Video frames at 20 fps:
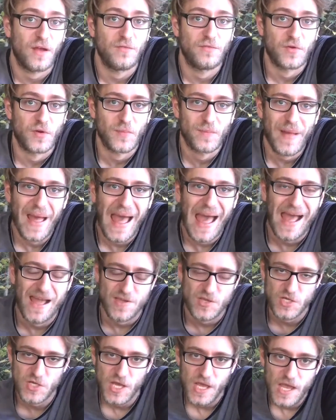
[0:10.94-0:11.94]
of your
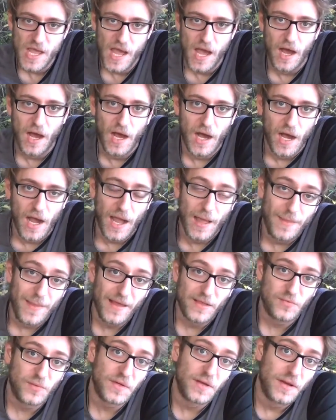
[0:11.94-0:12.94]
batch. And
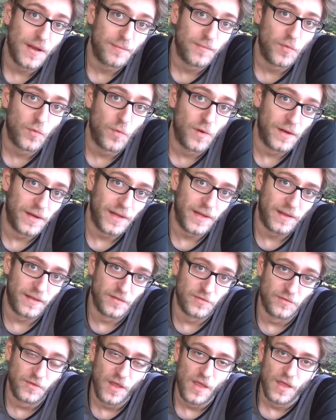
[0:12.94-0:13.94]
that's what a number one
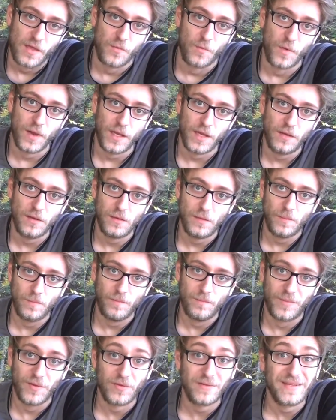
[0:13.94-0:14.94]
is. When
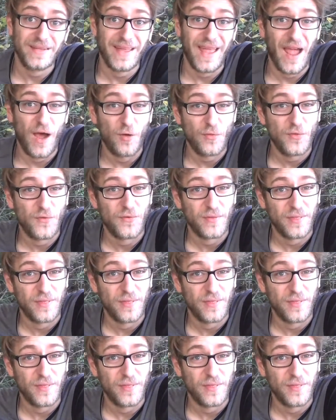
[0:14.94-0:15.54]
building a healthy